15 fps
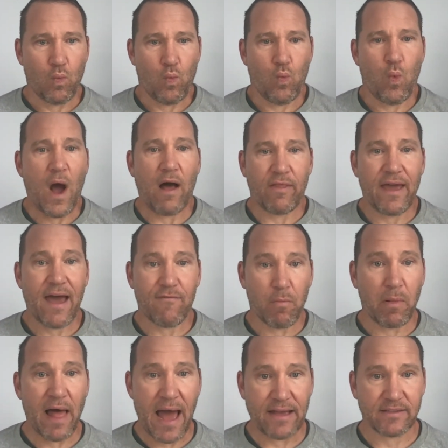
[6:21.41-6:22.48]
while they have a
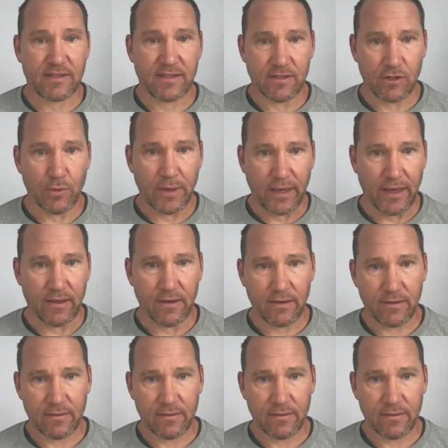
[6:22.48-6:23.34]
blast doing it.